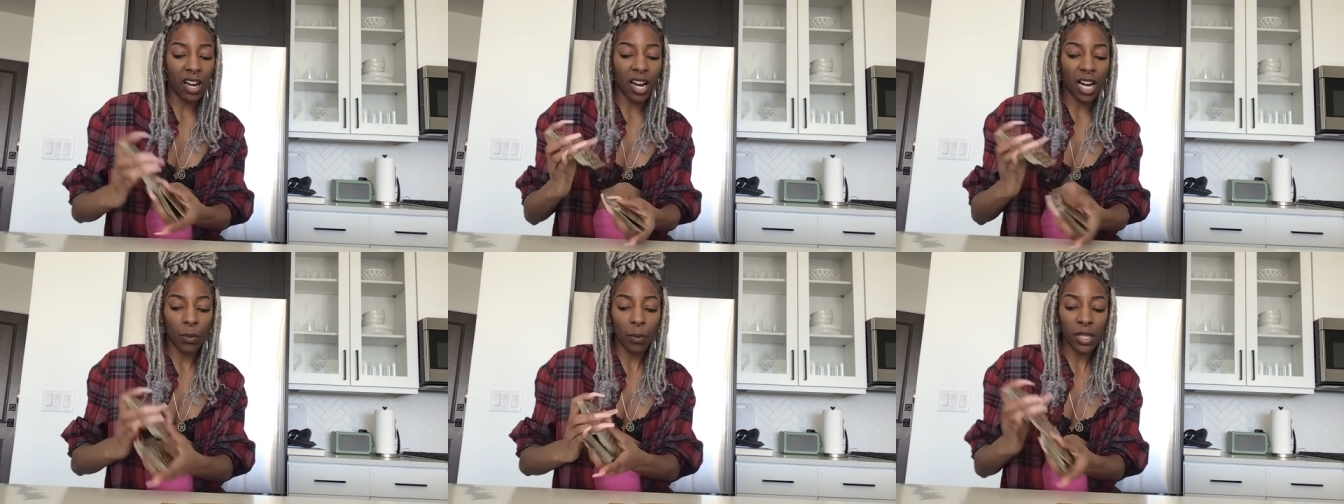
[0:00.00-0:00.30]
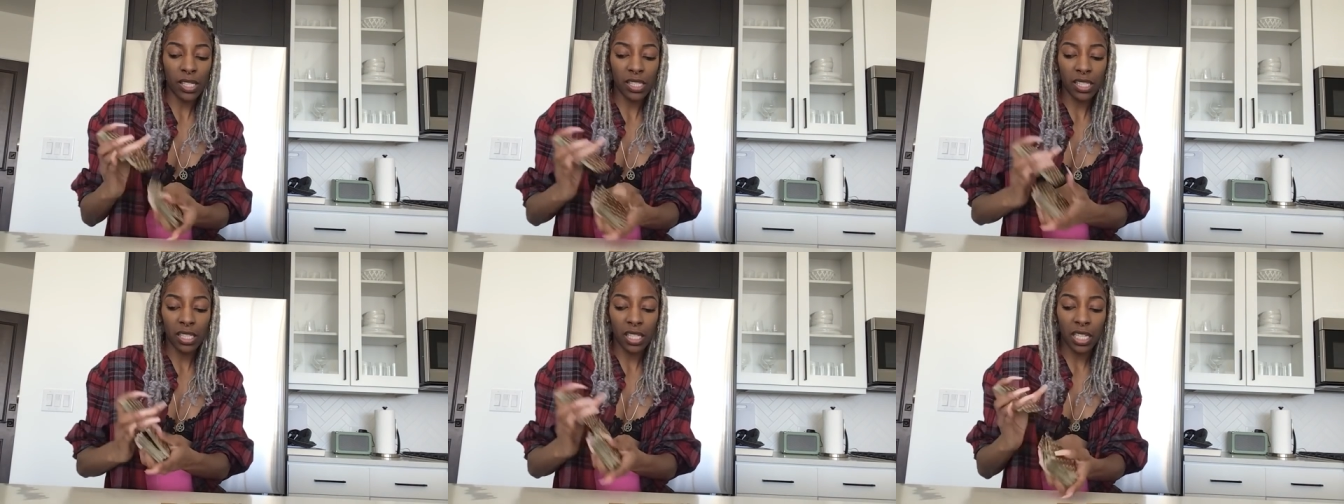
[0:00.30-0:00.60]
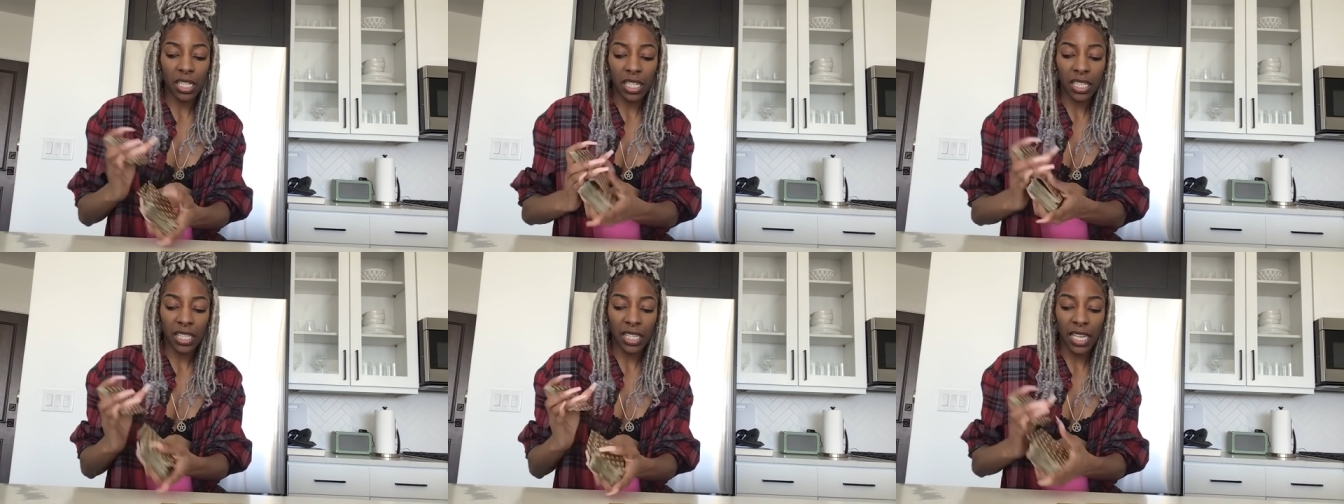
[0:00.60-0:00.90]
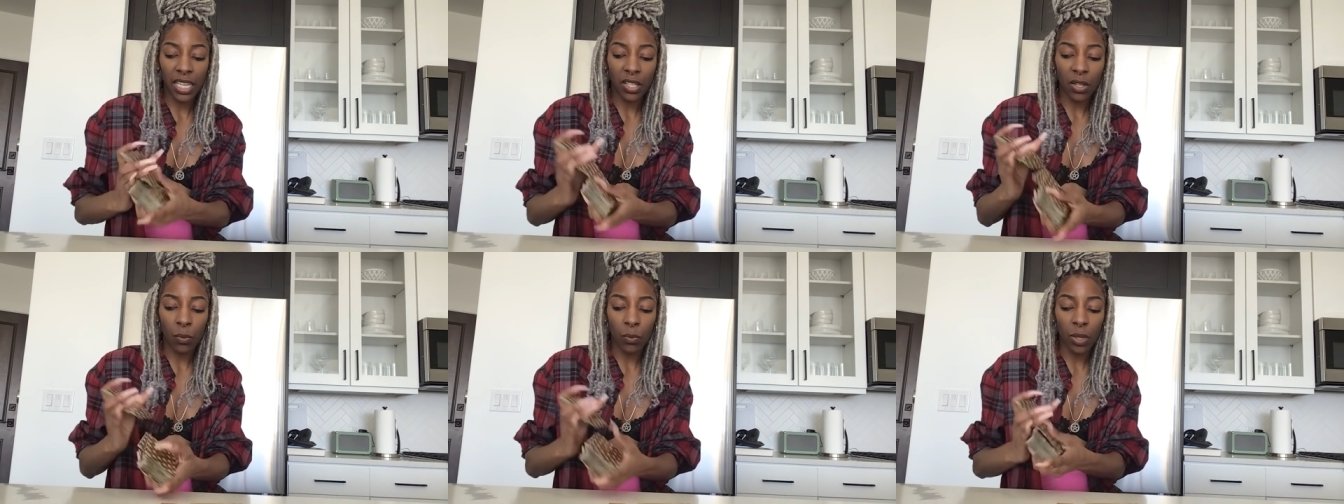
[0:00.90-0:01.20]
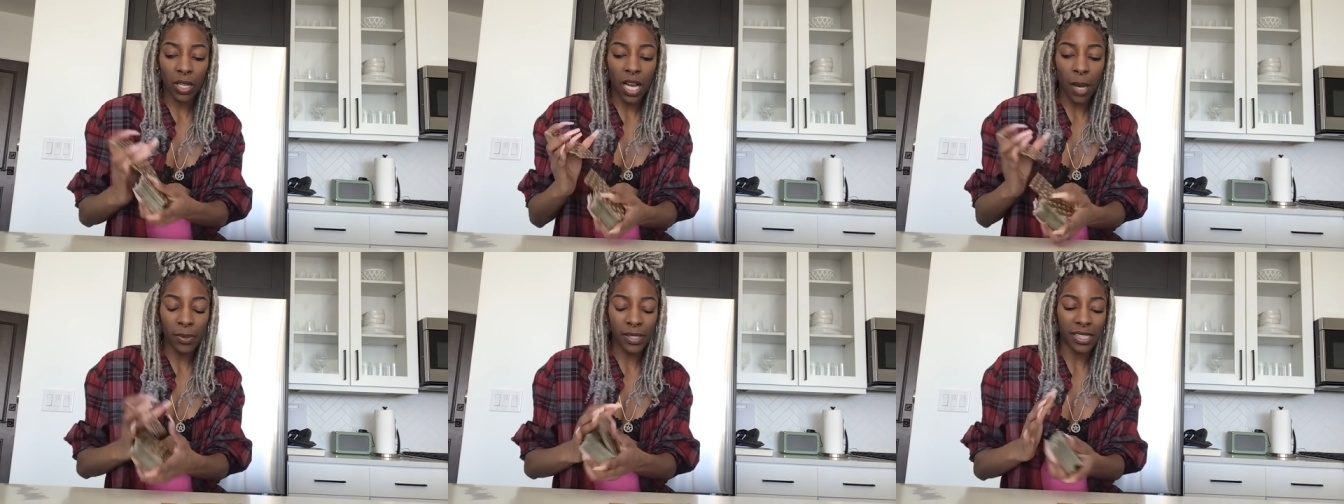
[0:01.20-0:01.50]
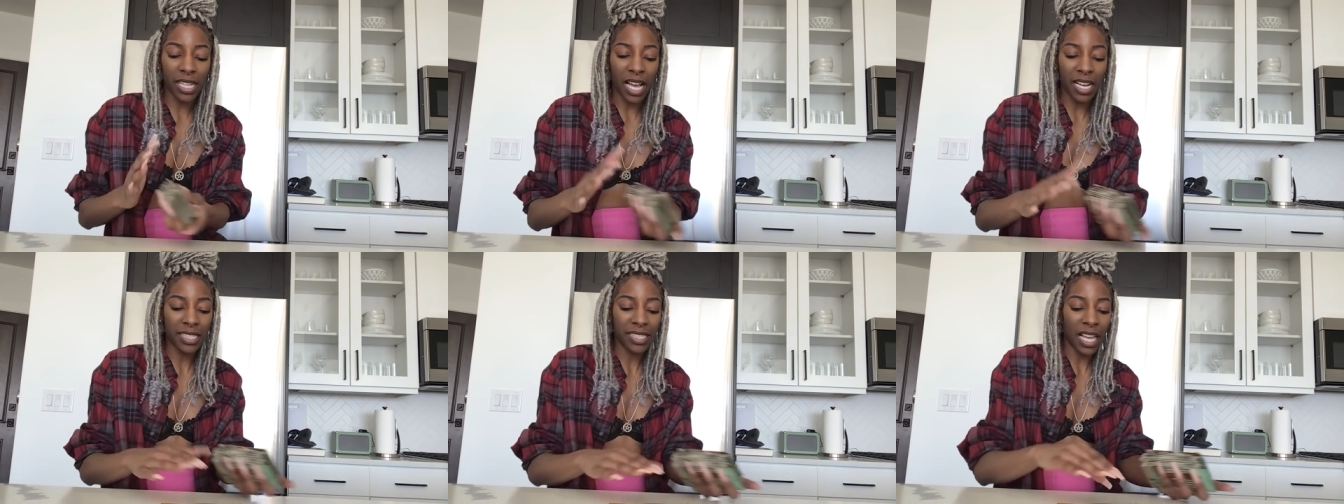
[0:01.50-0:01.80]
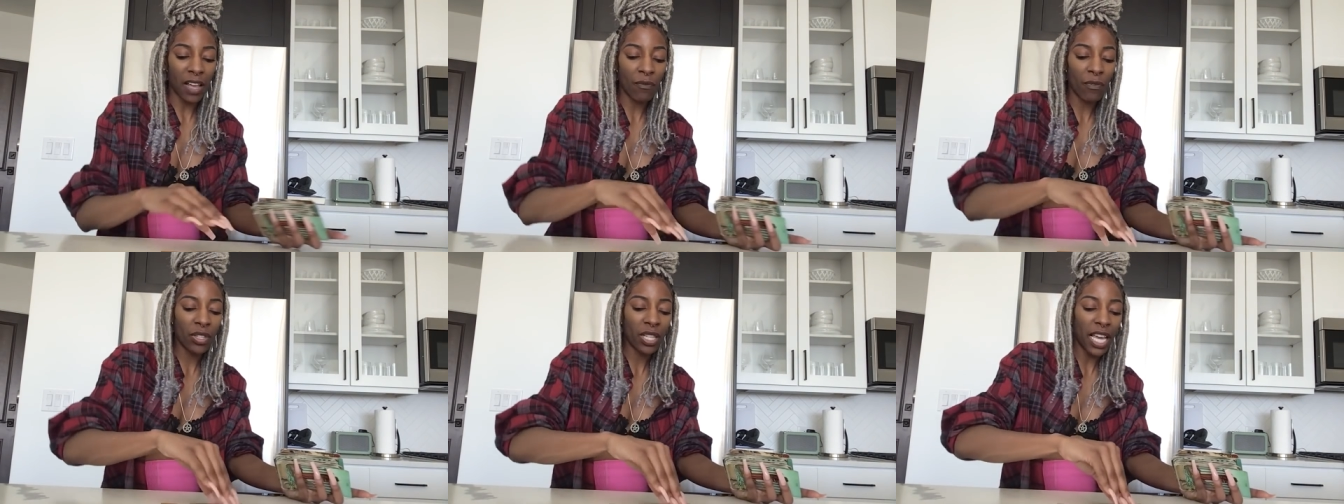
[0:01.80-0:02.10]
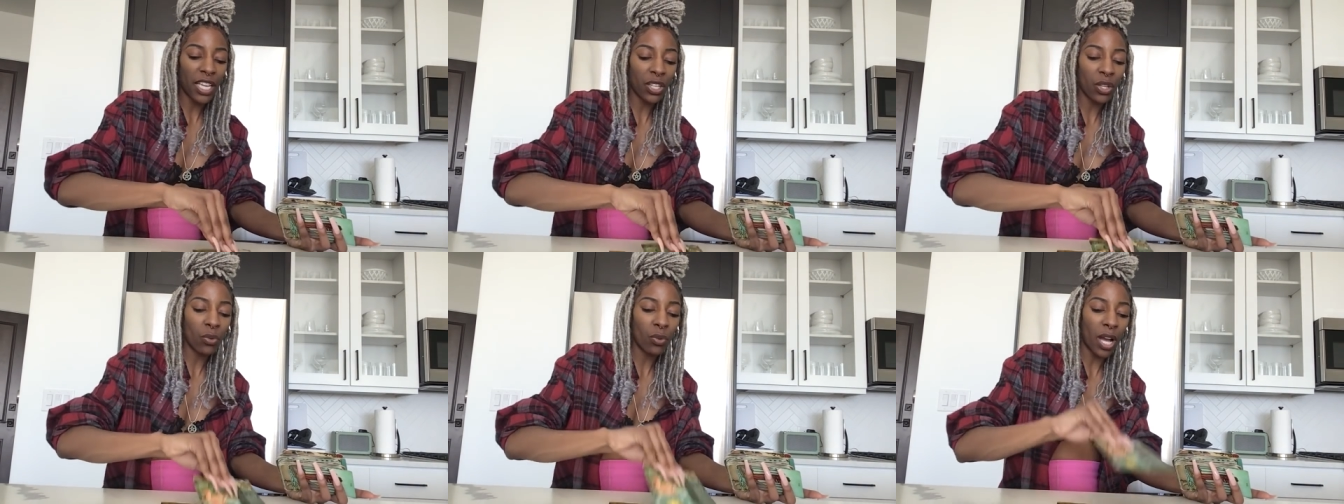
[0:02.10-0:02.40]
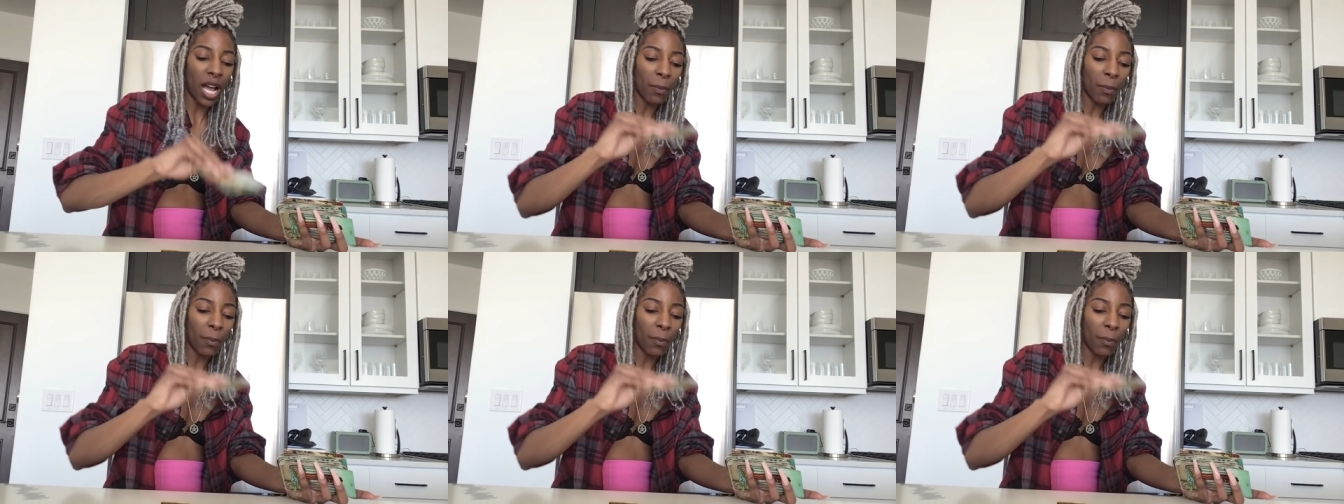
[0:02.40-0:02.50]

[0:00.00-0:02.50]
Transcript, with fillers: All right, what is the uh, King of Cups? Because I feel like you,